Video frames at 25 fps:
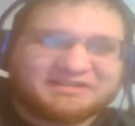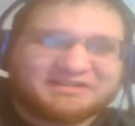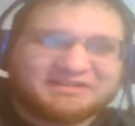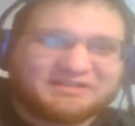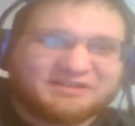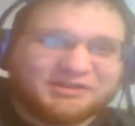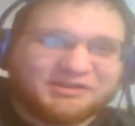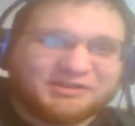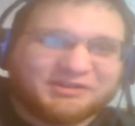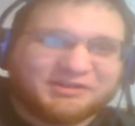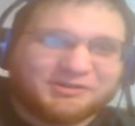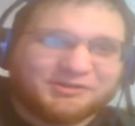
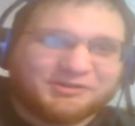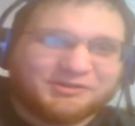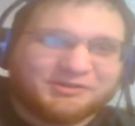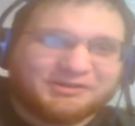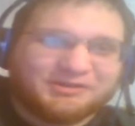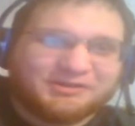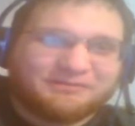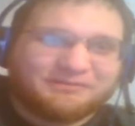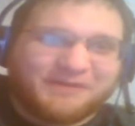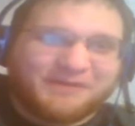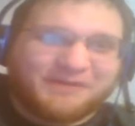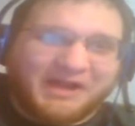So
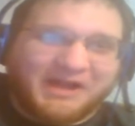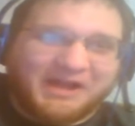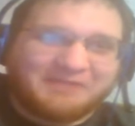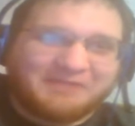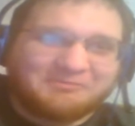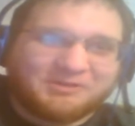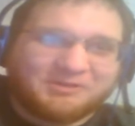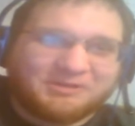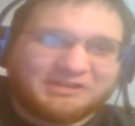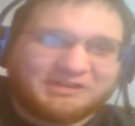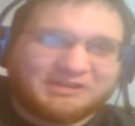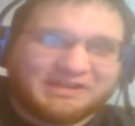if I
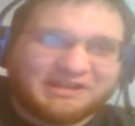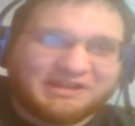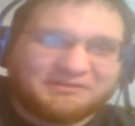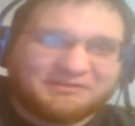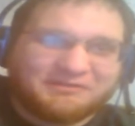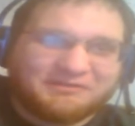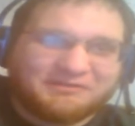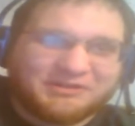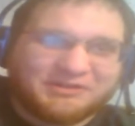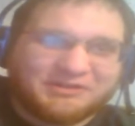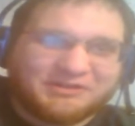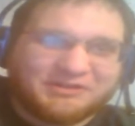were to
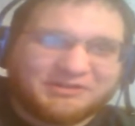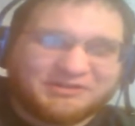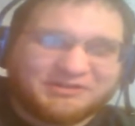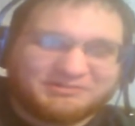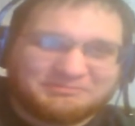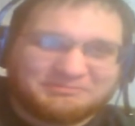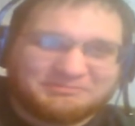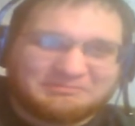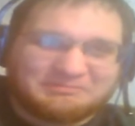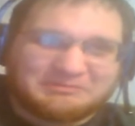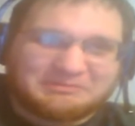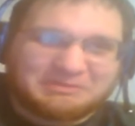ever
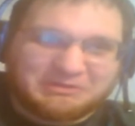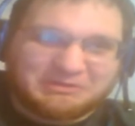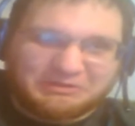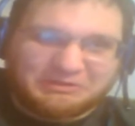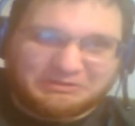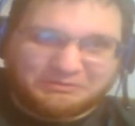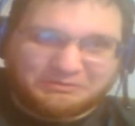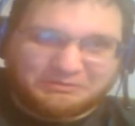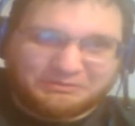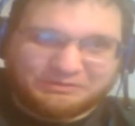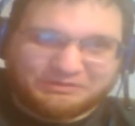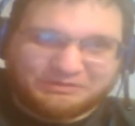
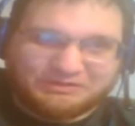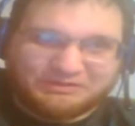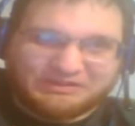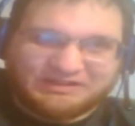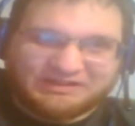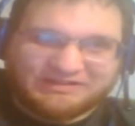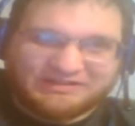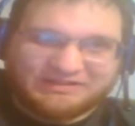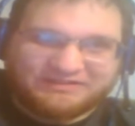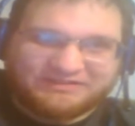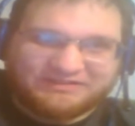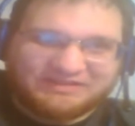
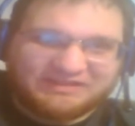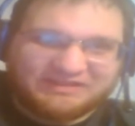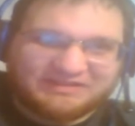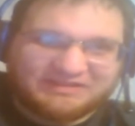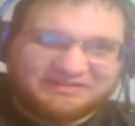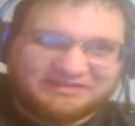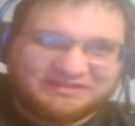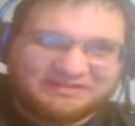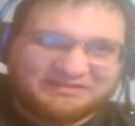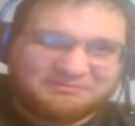utilize this,